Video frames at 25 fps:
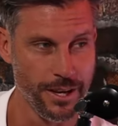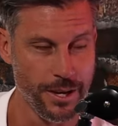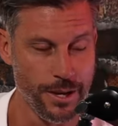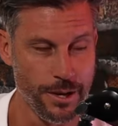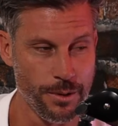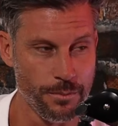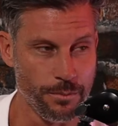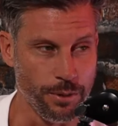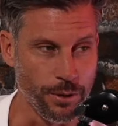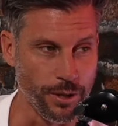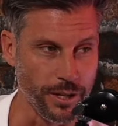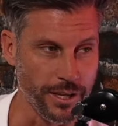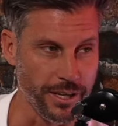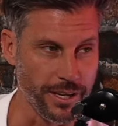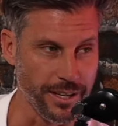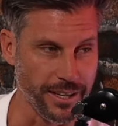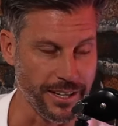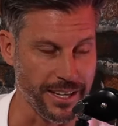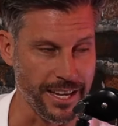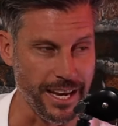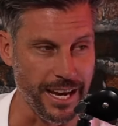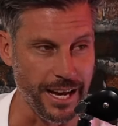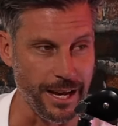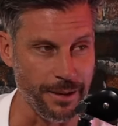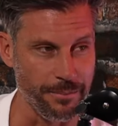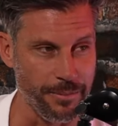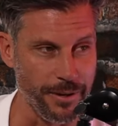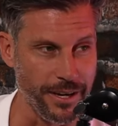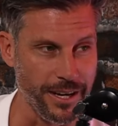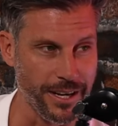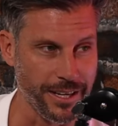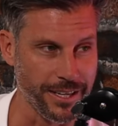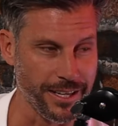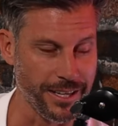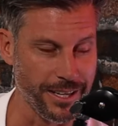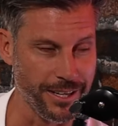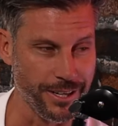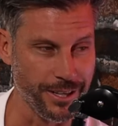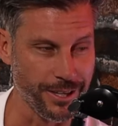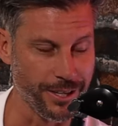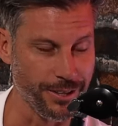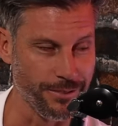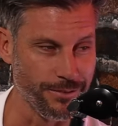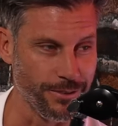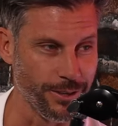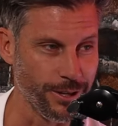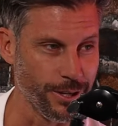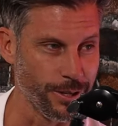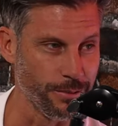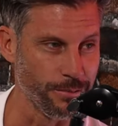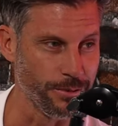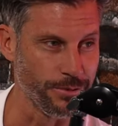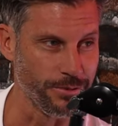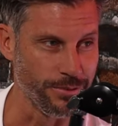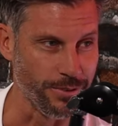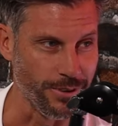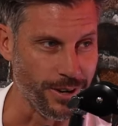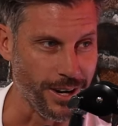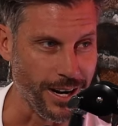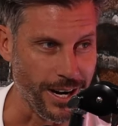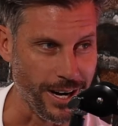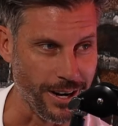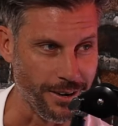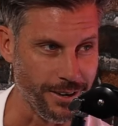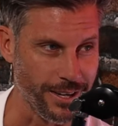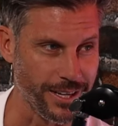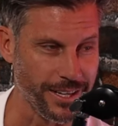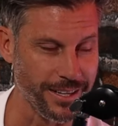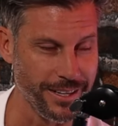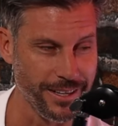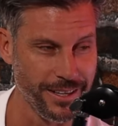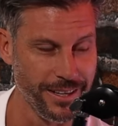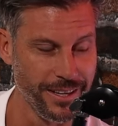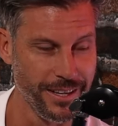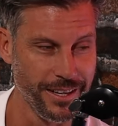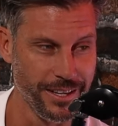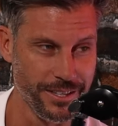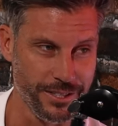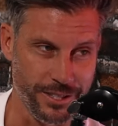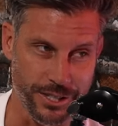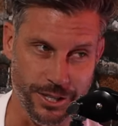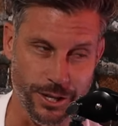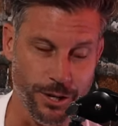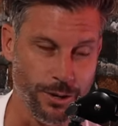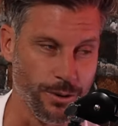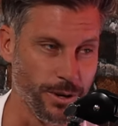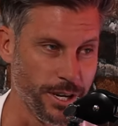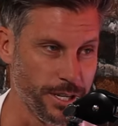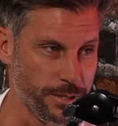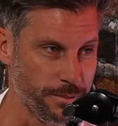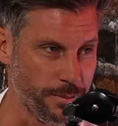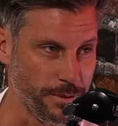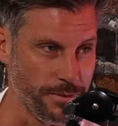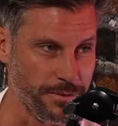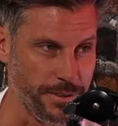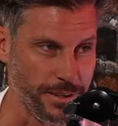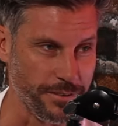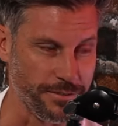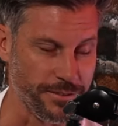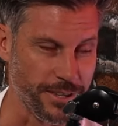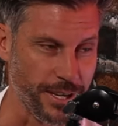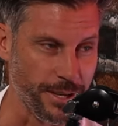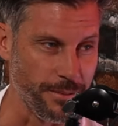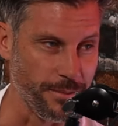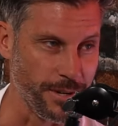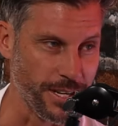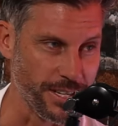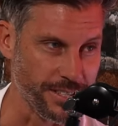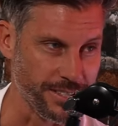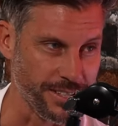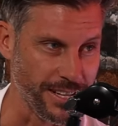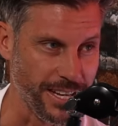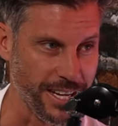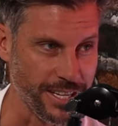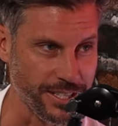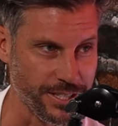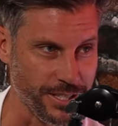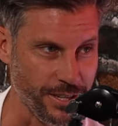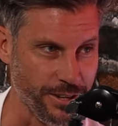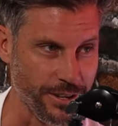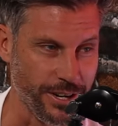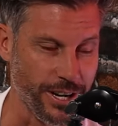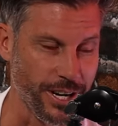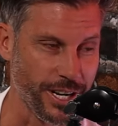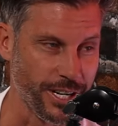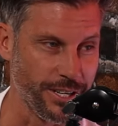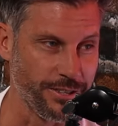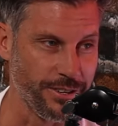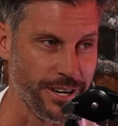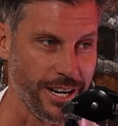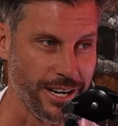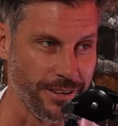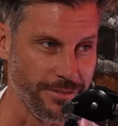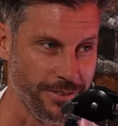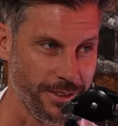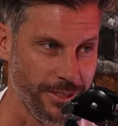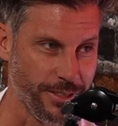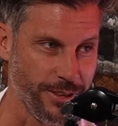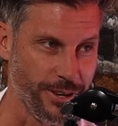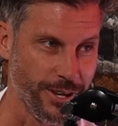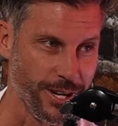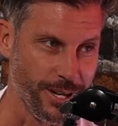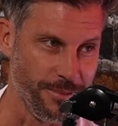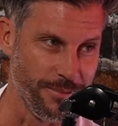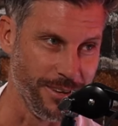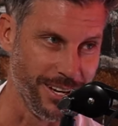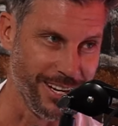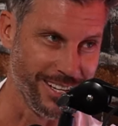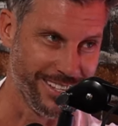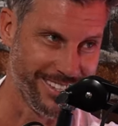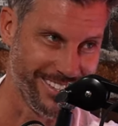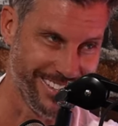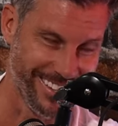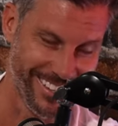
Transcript: pull into the car park in her convertible Ferrari. She'd always be fifteen minutes late, so I'd only train her for thirty minutes.